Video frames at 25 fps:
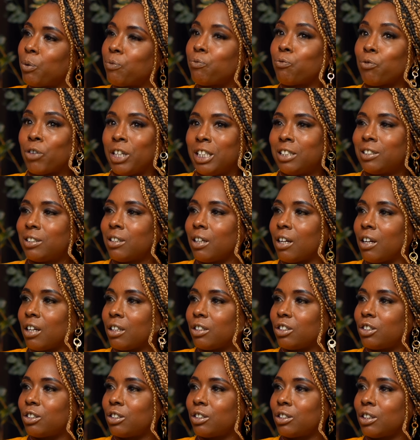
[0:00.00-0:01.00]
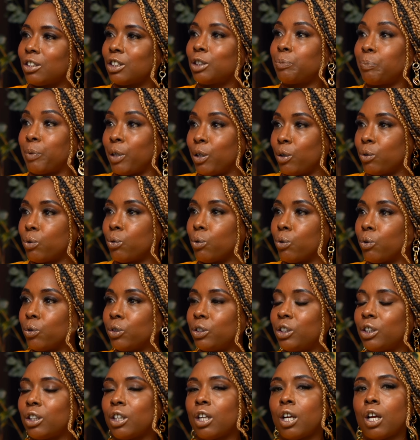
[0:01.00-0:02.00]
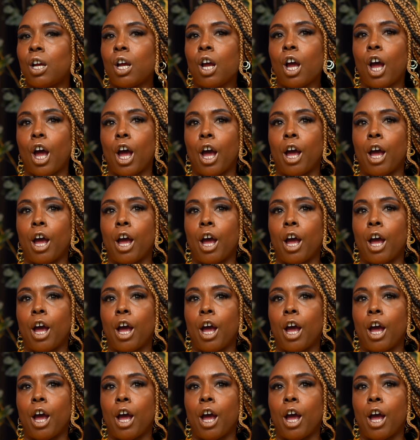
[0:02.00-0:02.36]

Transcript: with research mm. has been good, mm.